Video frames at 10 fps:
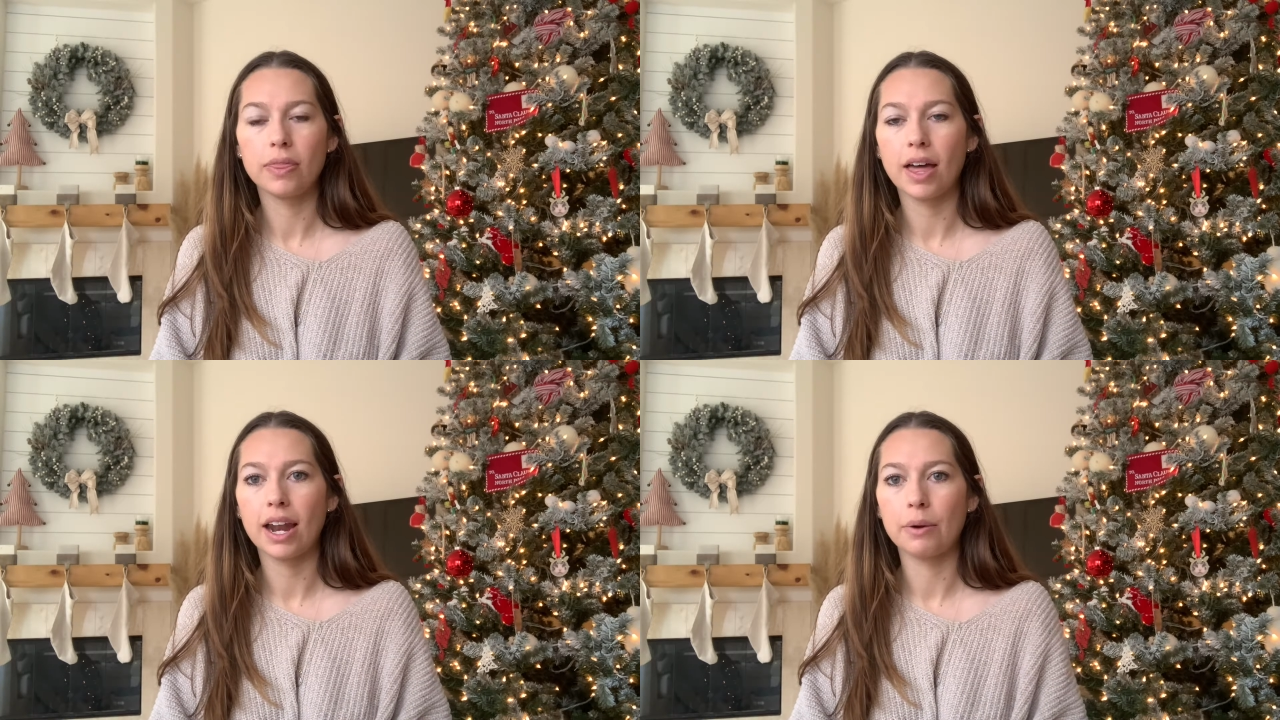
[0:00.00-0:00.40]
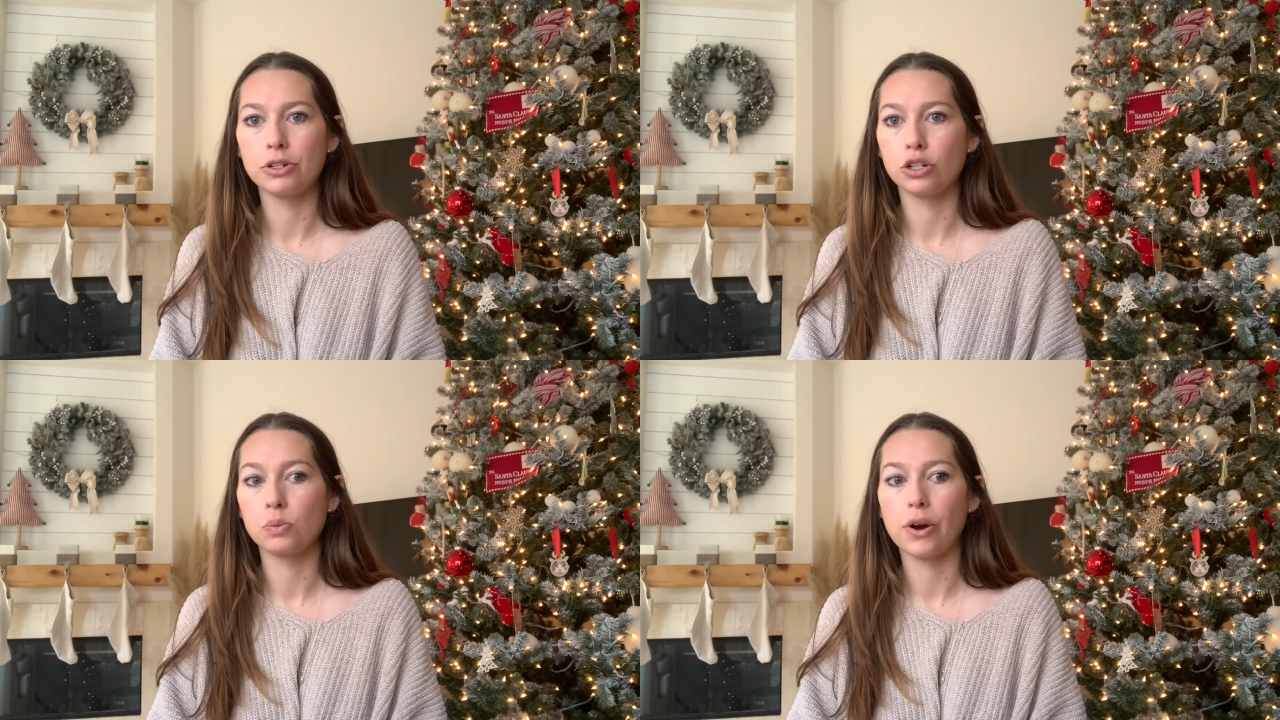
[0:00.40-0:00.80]
that I was
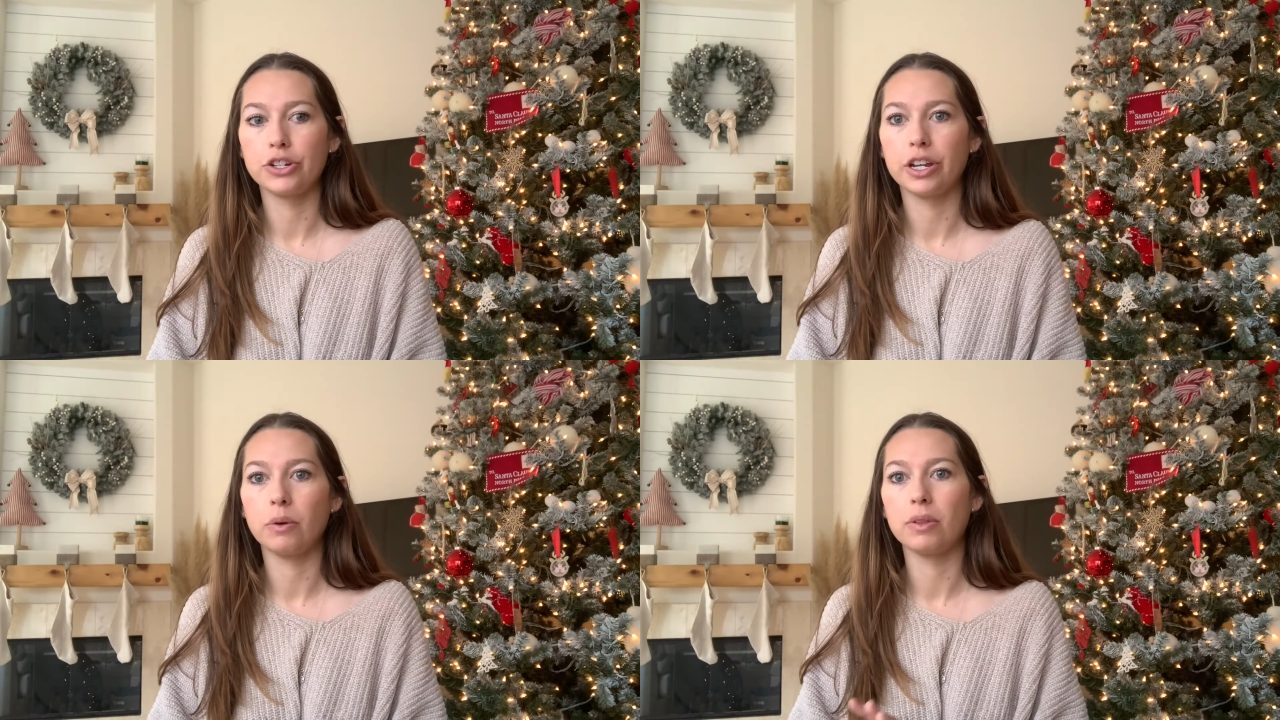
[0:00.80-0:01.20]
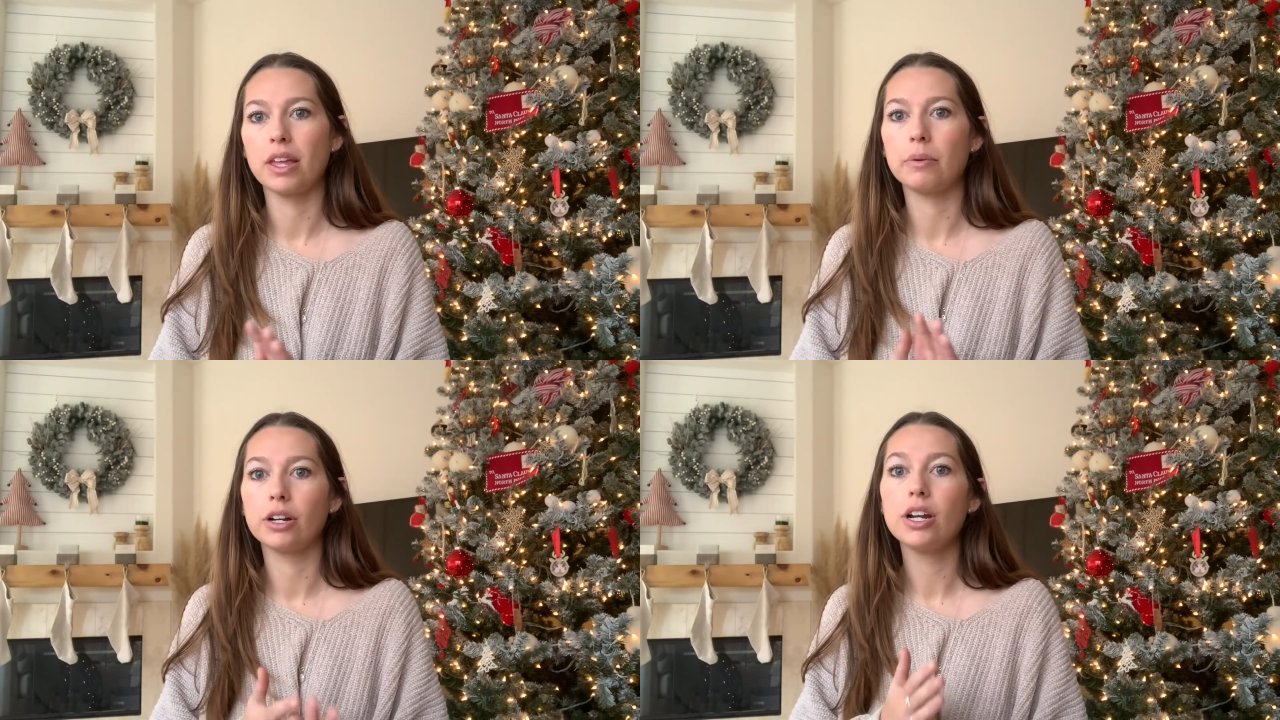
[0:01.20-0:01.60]
just watching when they
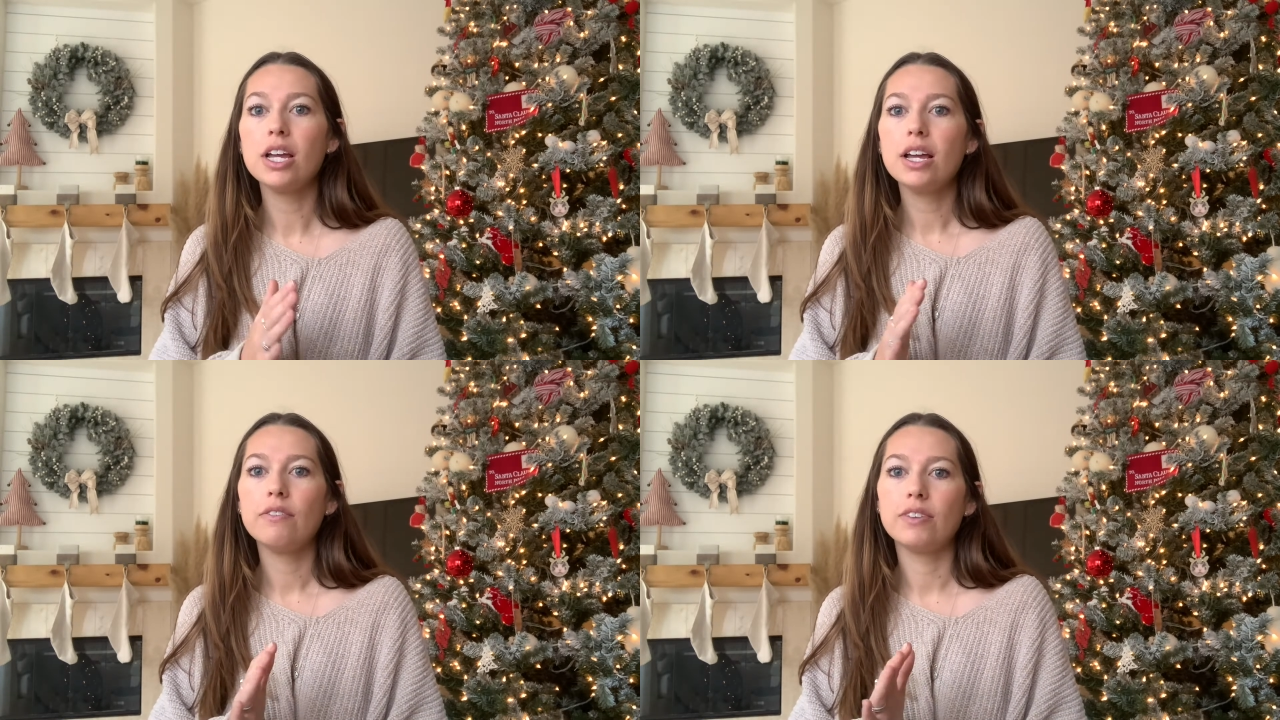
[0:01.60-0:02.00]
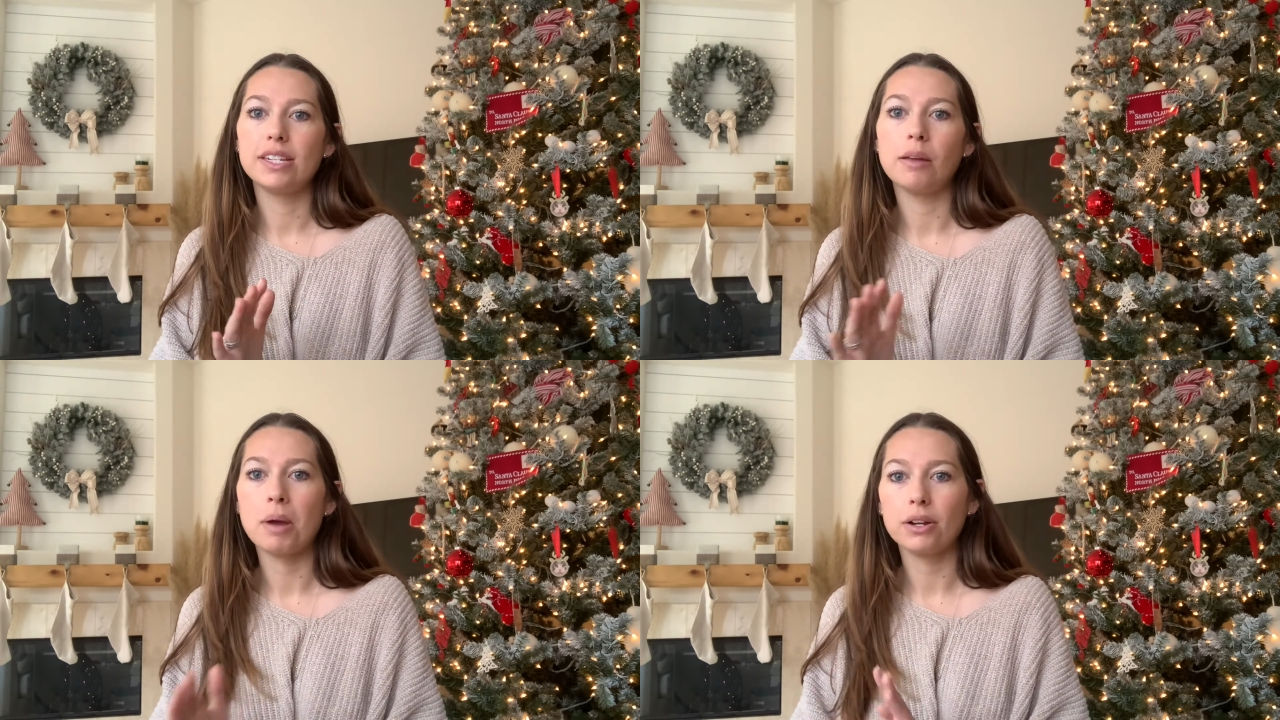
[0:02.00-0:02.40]
were
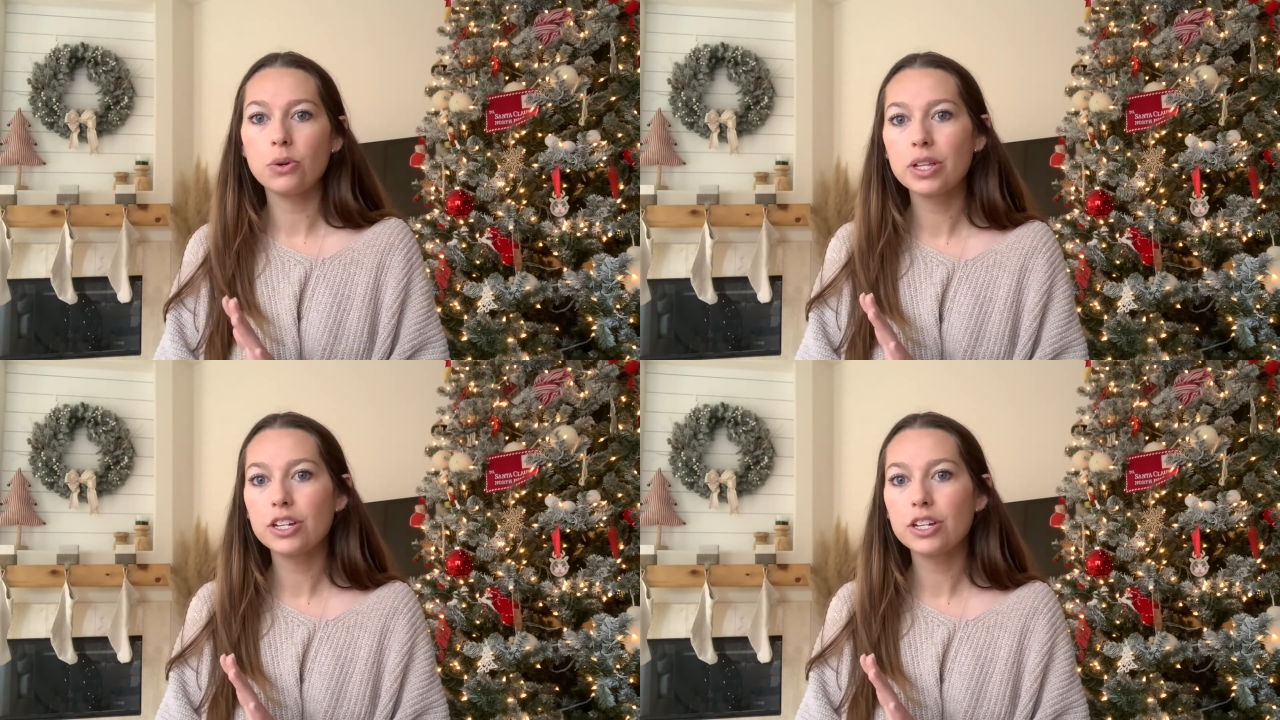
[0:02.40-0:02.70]
visiting Magnolia.